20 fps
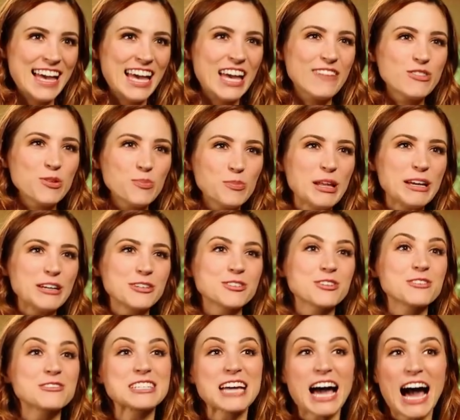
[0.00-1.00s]
If the
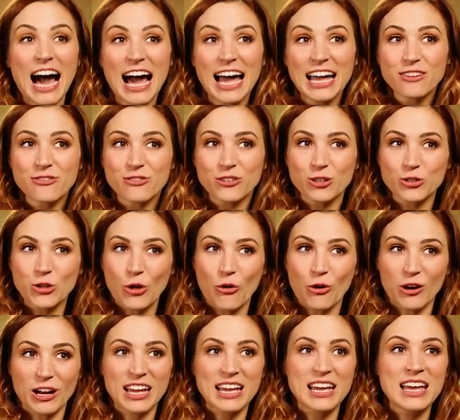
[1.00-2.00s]
players are tied for
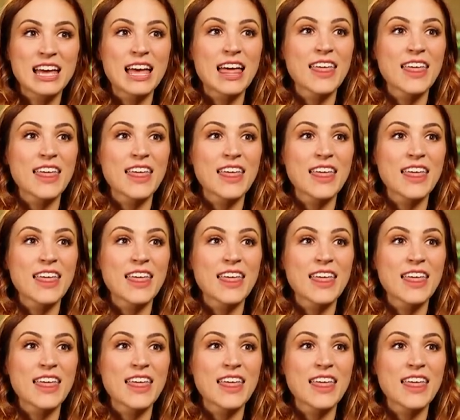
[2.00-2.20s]
glory,